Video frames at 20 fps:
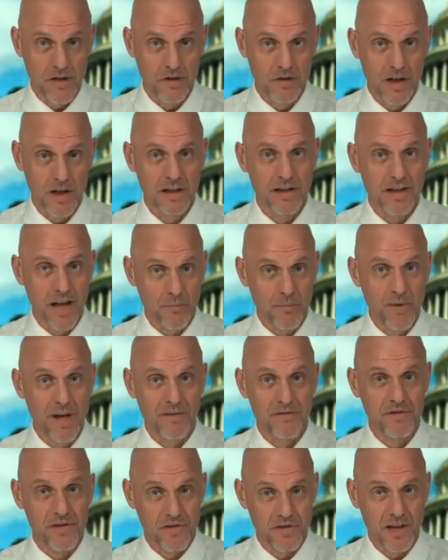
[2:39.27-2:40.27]
And again, we have
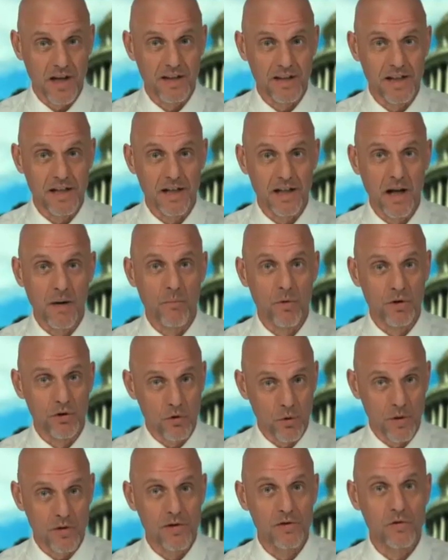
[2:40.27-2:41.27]
to study it, and we're
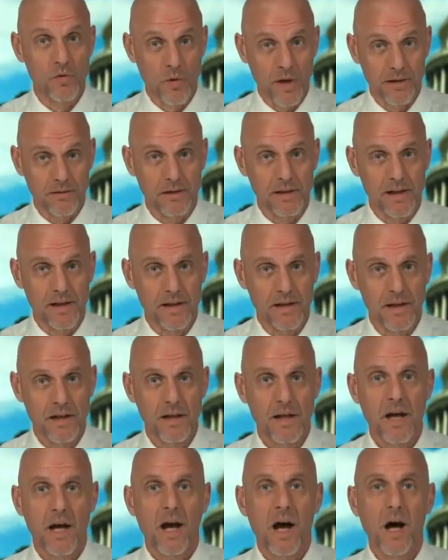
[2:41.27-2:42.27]
doing this quickly
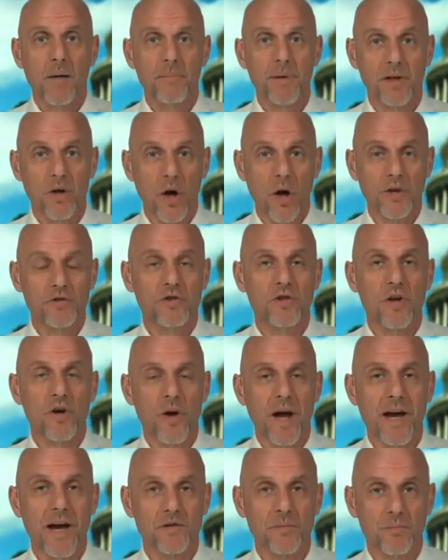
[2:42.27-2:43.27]
uh, but also
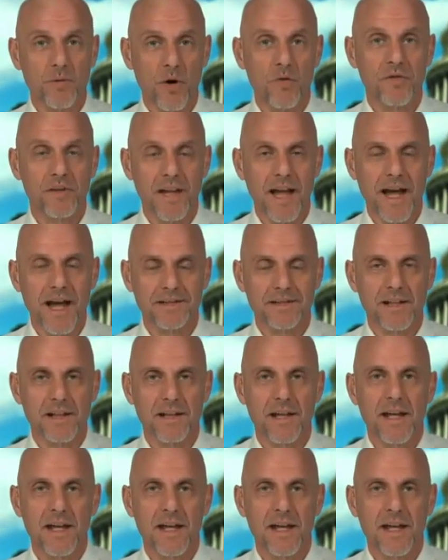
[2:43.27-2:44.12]
as a prophylactic.